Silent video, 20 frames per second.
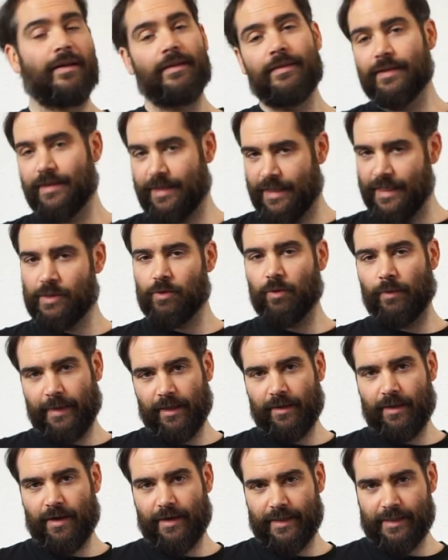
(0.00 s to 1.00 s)
This will be
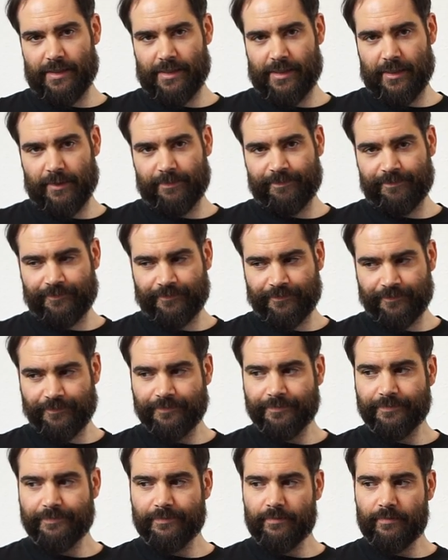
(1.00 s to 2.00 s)
a lot easier.
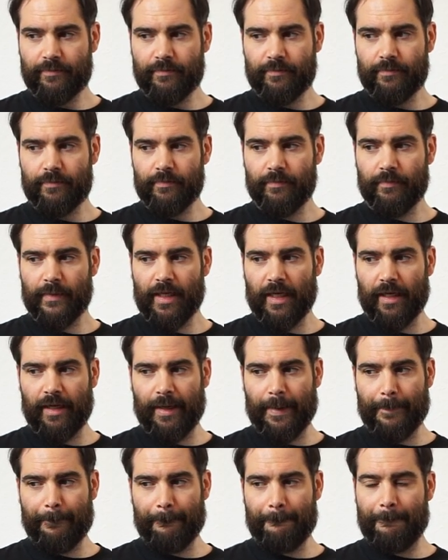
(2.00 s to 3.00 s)

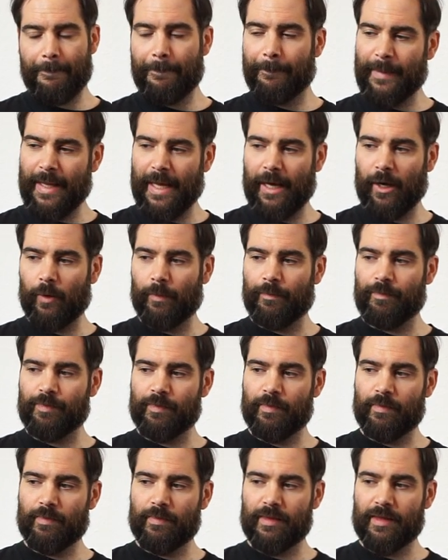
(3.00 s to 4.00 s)
Now,
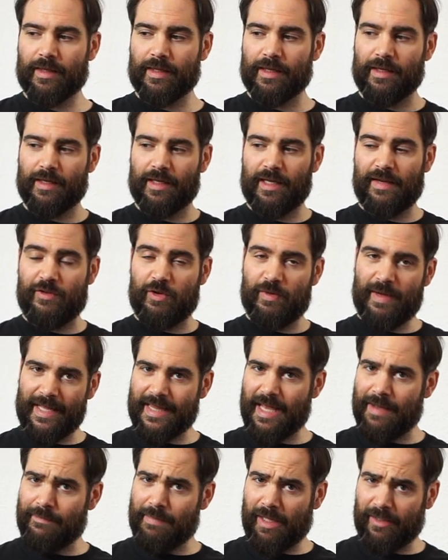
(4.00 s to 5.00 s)
if you get
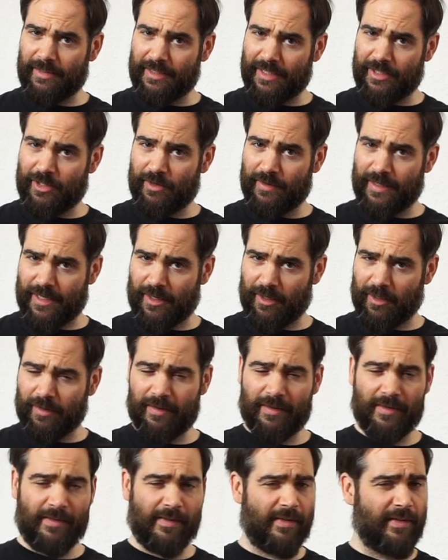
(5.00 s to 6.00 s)
that melody in your
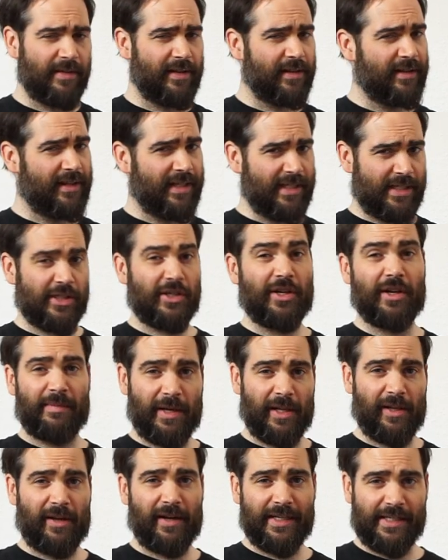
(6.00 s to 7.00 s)
ear, this is going to
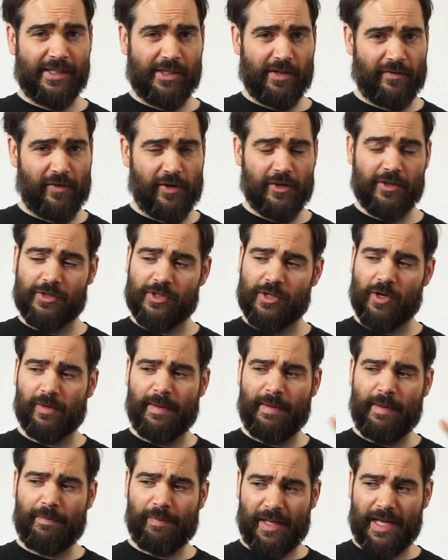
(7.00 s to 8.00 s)
be a lot easier for you. So
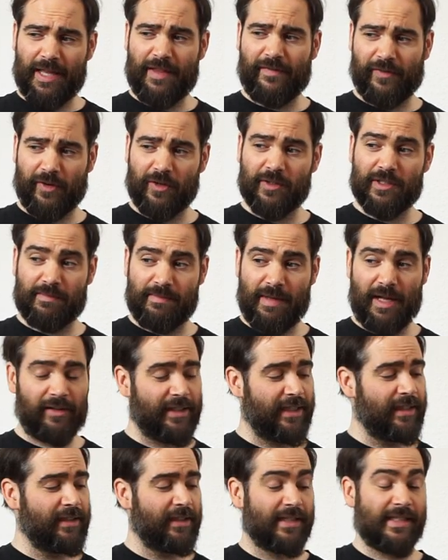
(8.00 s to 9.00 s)
let me play the first
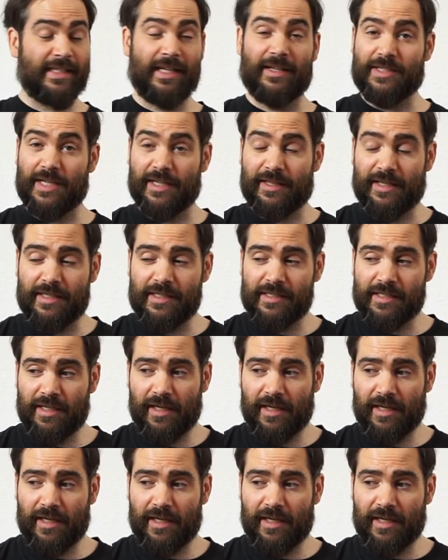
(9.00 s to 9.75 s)
melody. It sounds like this.